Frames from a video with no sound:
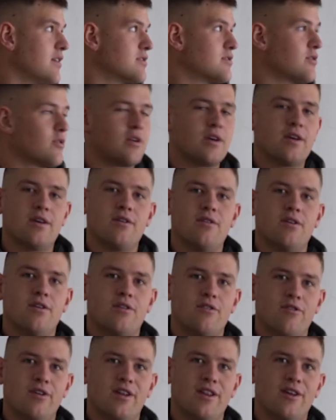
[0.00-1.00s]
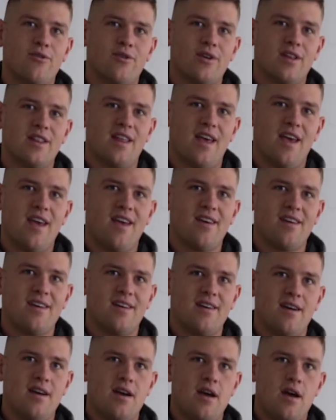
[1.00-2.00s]
It's looking really good in there.
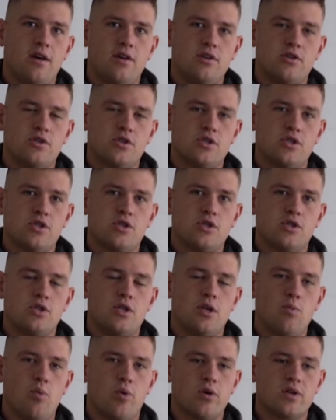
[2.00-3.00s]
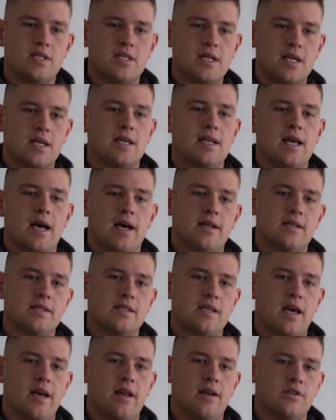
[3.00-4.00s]
Just didn't want to stick it down
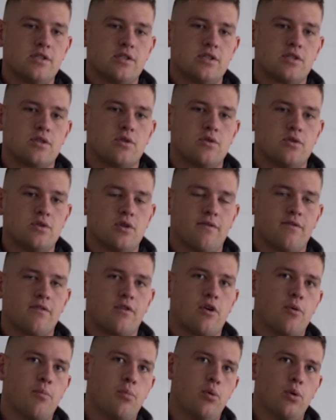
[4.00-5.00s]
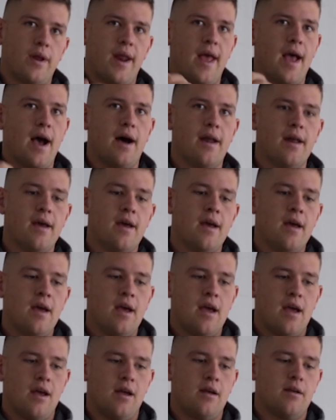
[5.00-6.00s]
as yet, just because I've got to pull it out
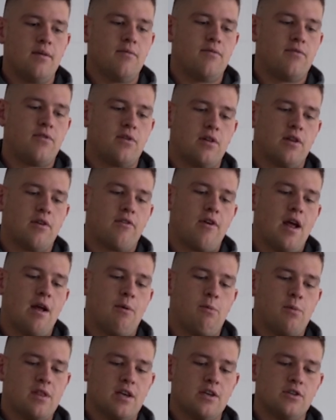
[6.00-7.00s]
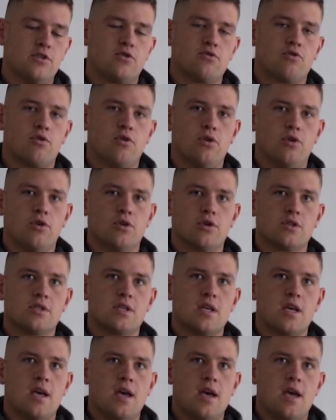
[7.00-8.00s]
and fiddle around with these
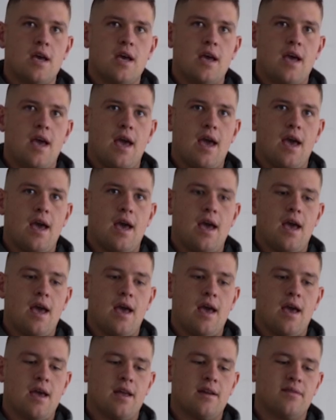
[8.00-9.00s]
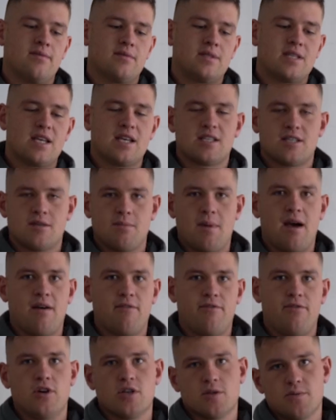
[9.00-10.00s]
drawers and test them
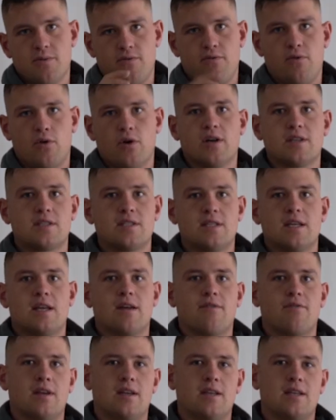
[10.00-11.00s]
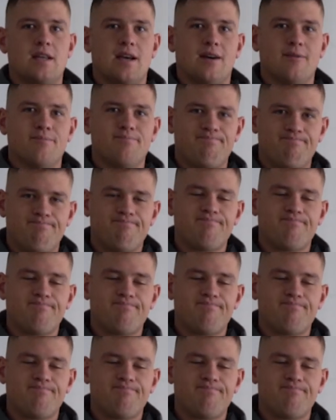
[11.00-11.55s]
out first before I stick everything down.